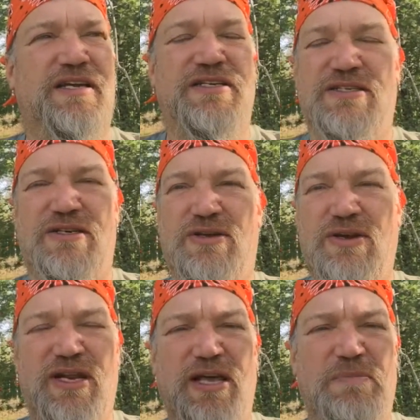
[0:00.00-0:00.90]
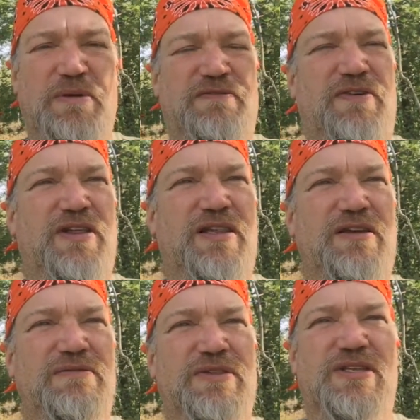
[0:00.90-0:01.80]
I just couldn't help but fall in
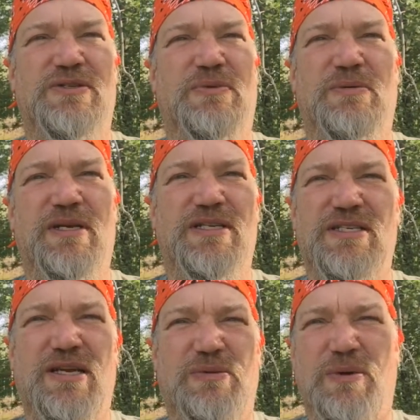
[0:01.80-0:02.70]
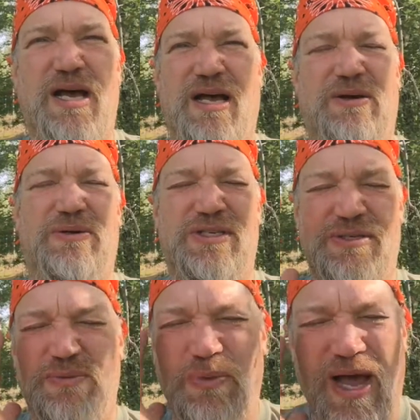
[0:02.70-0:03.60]
love with this woman. Just like, wow,
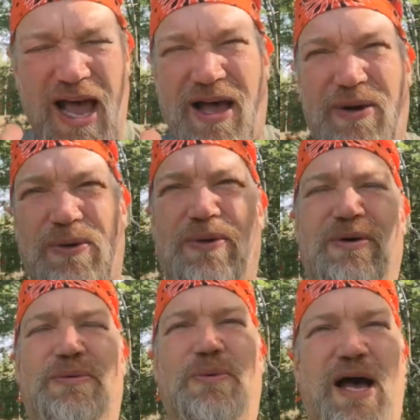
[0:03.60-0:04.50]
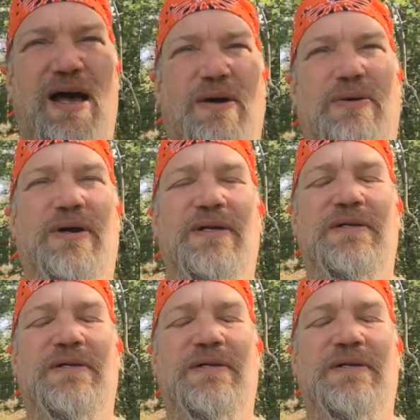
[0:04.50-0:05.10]
just wow, wow